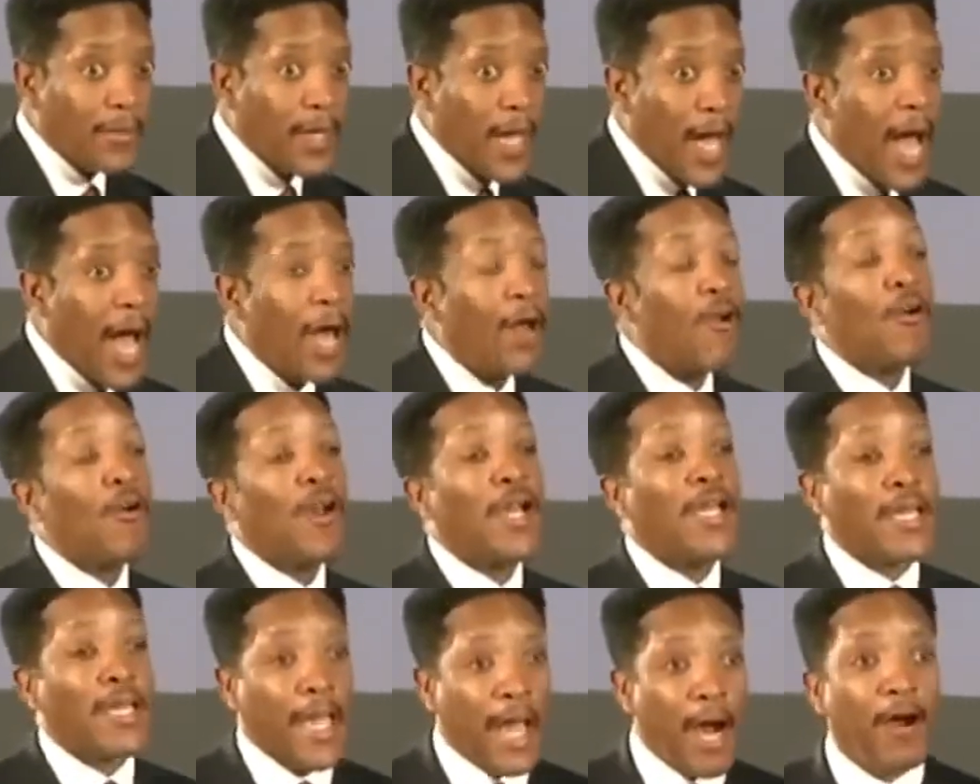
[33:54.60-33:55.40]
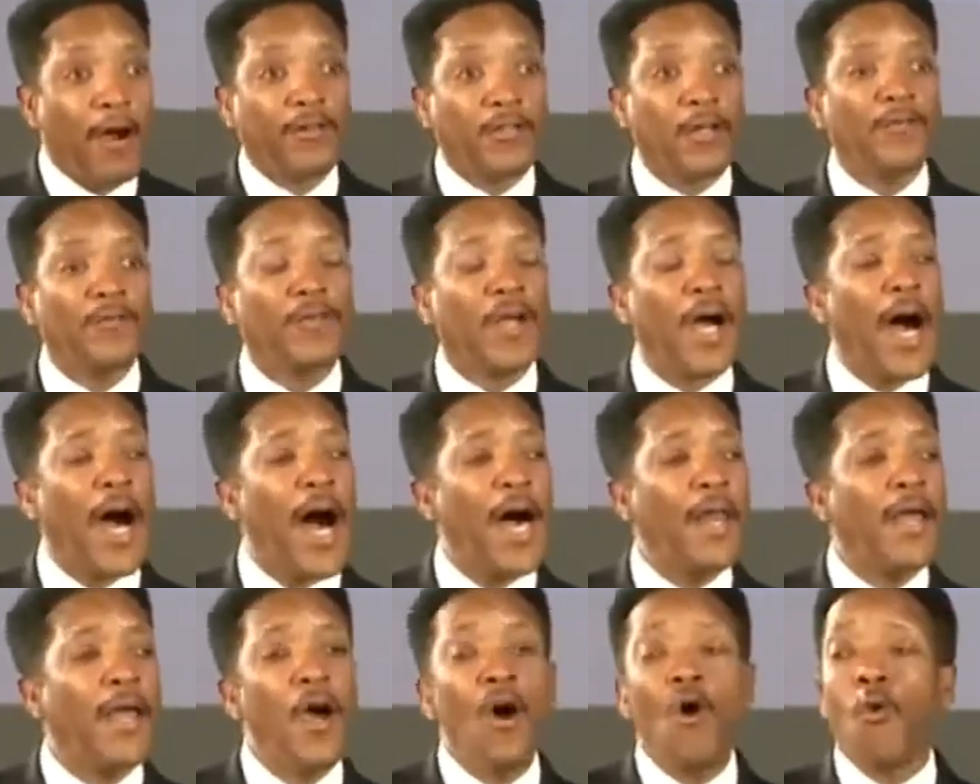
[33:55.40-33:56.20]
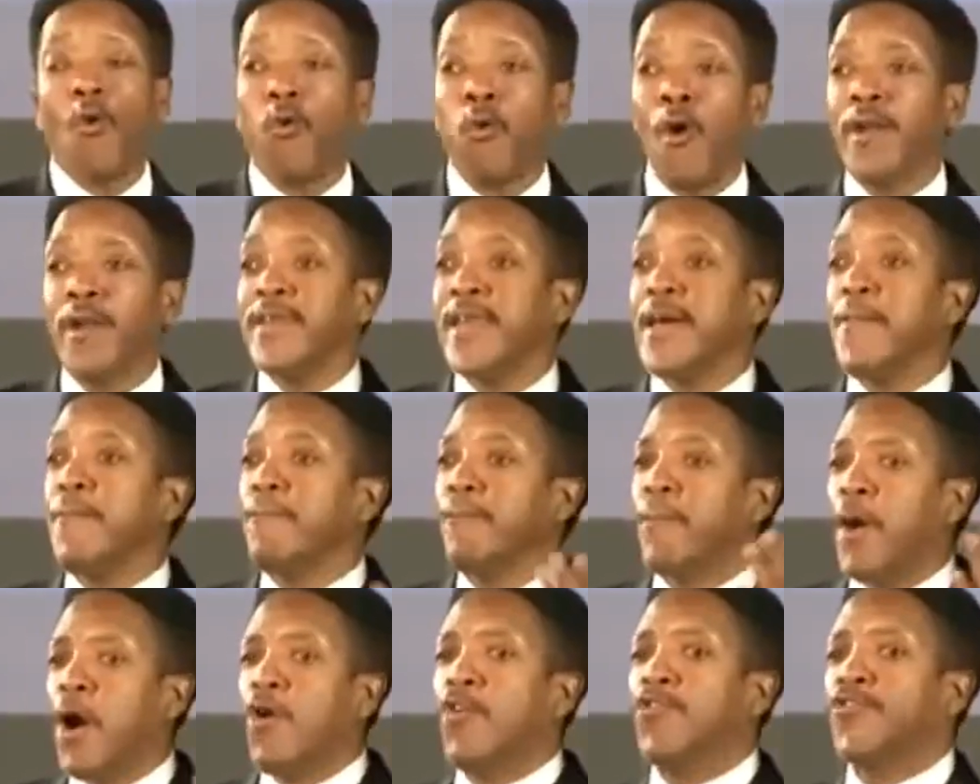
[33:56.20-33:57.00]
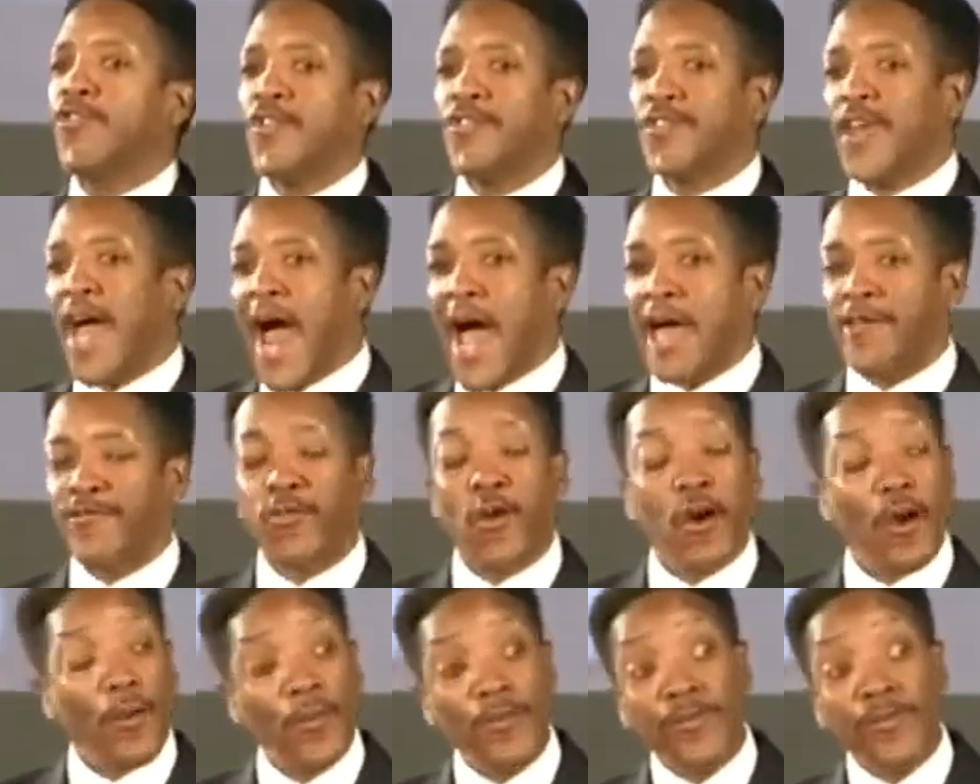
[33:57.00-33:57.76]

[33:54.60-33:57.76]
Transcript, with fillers: of God or the character of God, what did Moses ask for?